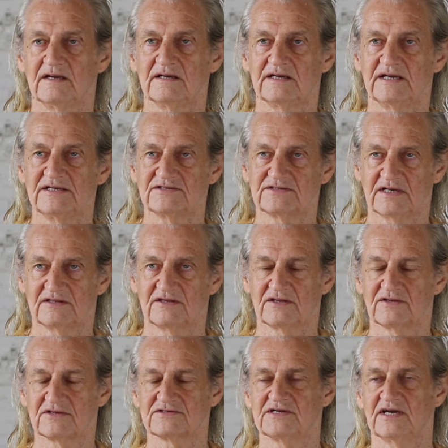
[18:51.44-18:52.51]
He said
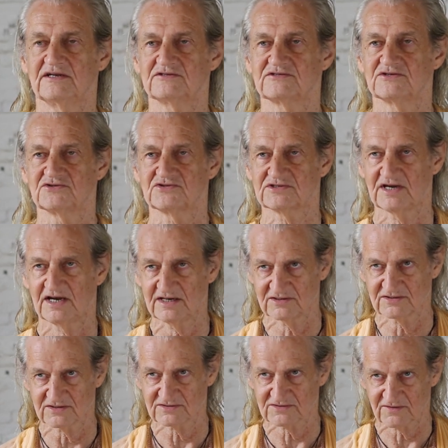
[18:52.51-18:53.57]
that the saints and
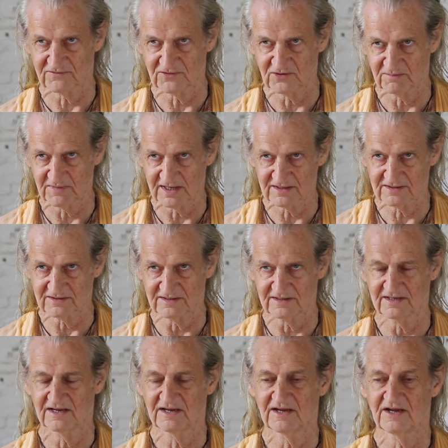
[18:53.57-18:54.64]
sages of humanity